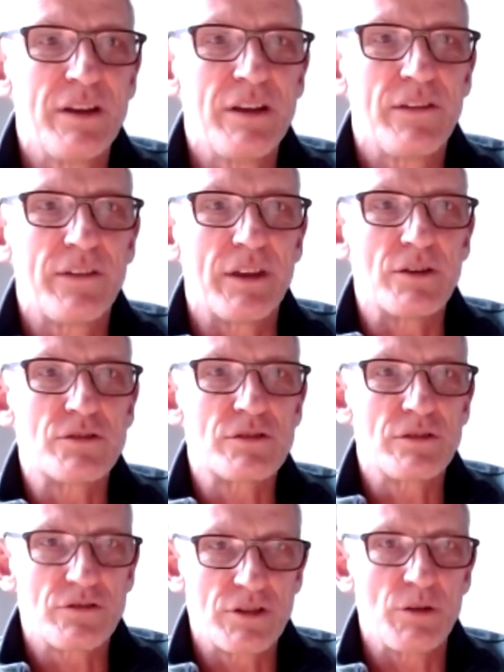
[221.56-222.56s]
that
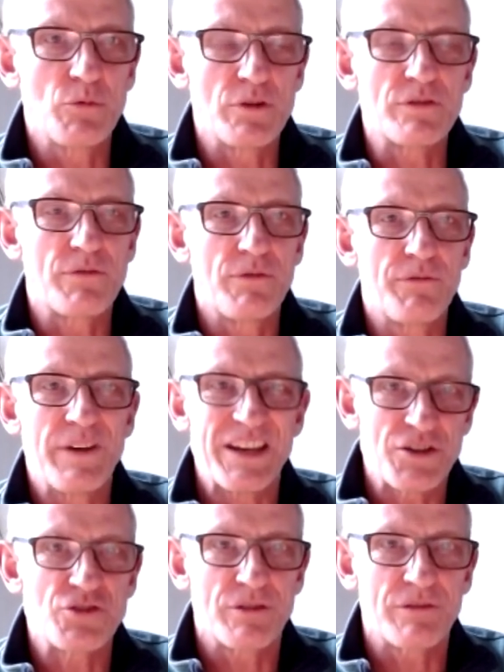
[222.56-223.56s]
she would
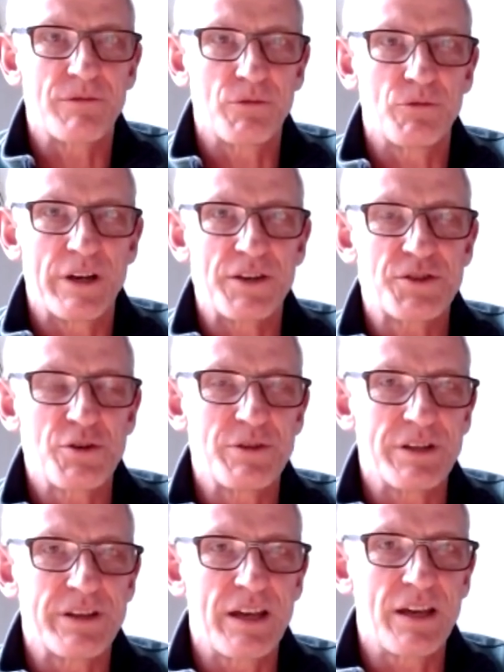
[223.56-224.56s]
finish when it suited her.